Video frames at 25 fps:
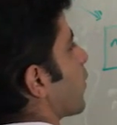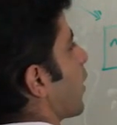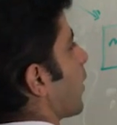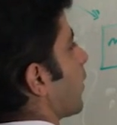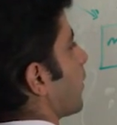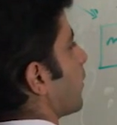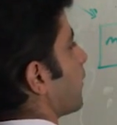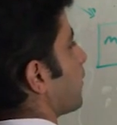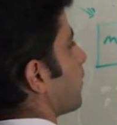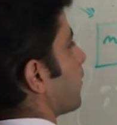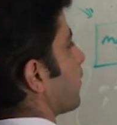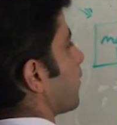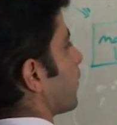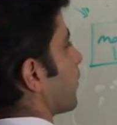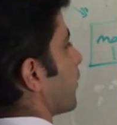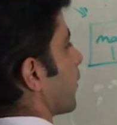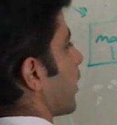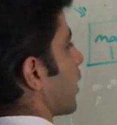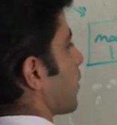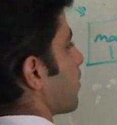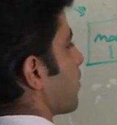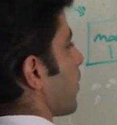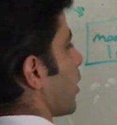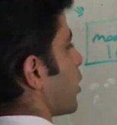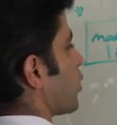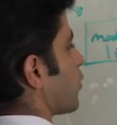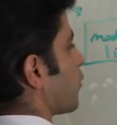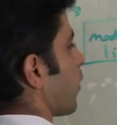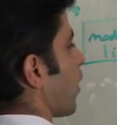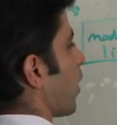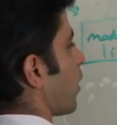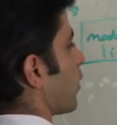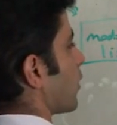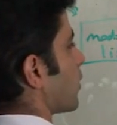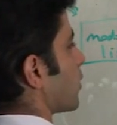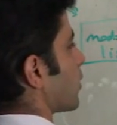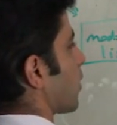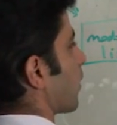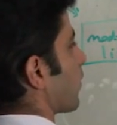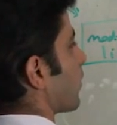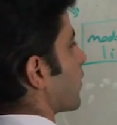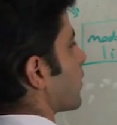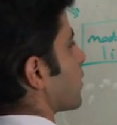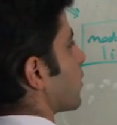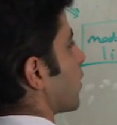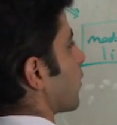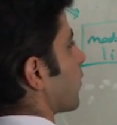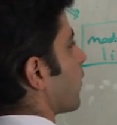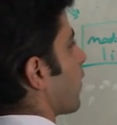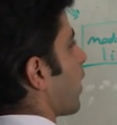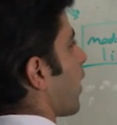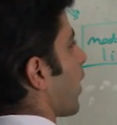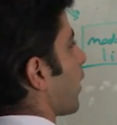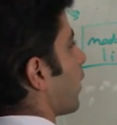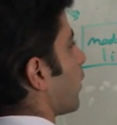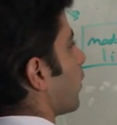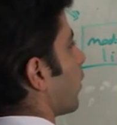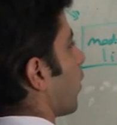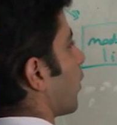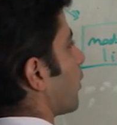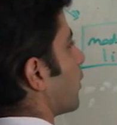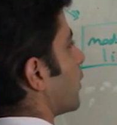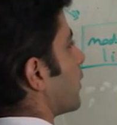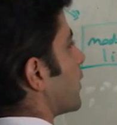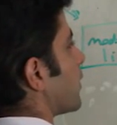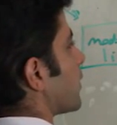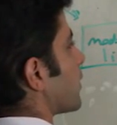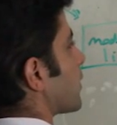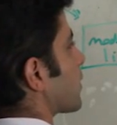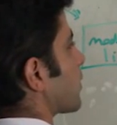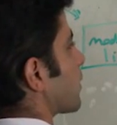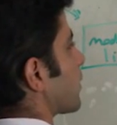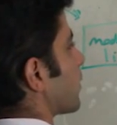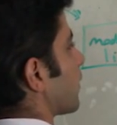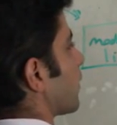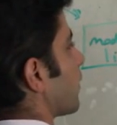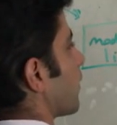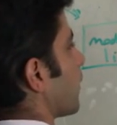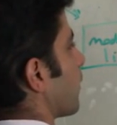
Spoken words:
file, right? Page file is obviously a file on disk.